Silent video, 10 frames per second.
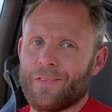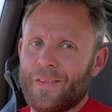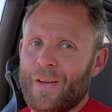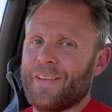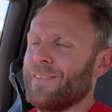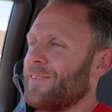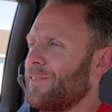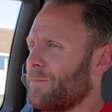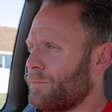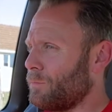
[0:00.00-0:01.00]

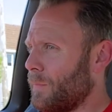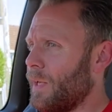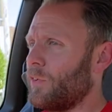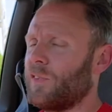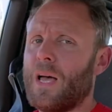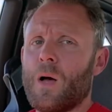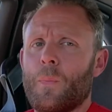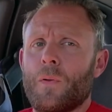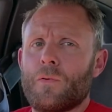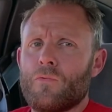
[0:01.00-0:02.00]
nice. It sat
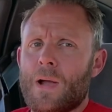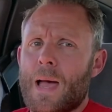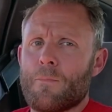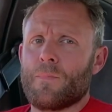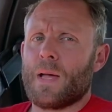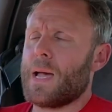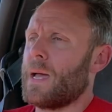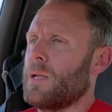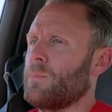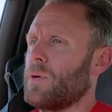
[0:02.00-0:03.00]
up on the ramp
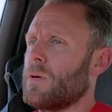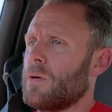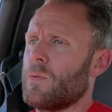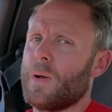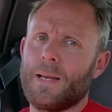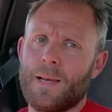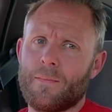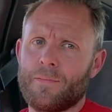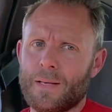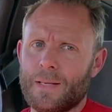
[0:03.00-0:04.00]
and it purred away
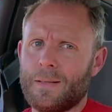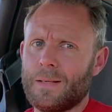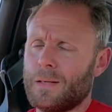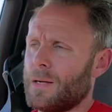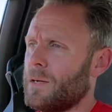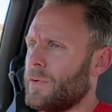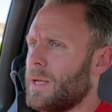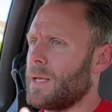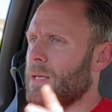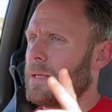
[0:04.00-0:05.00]
lovely. It didn't
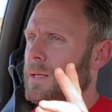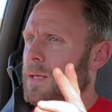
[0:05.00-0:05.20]
overheat.